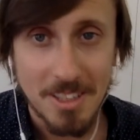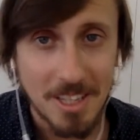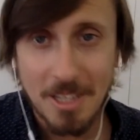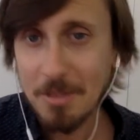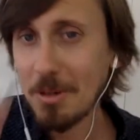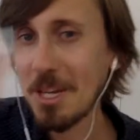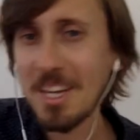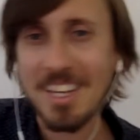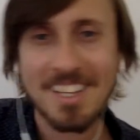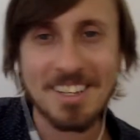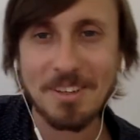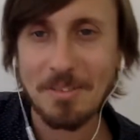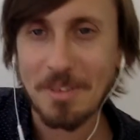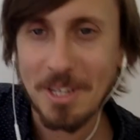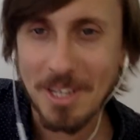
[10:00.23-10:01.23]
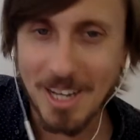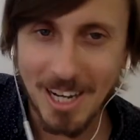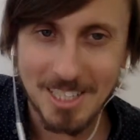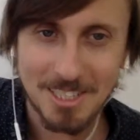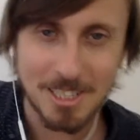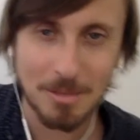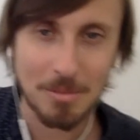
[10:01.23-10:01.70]
They could be, it could be a
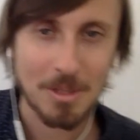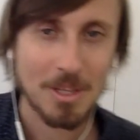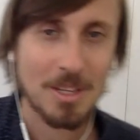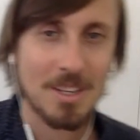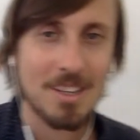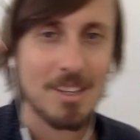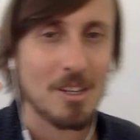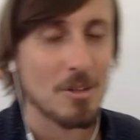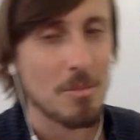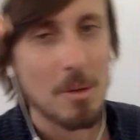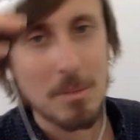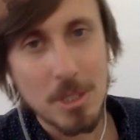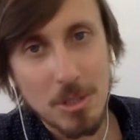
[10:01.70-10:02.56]
concept, maybe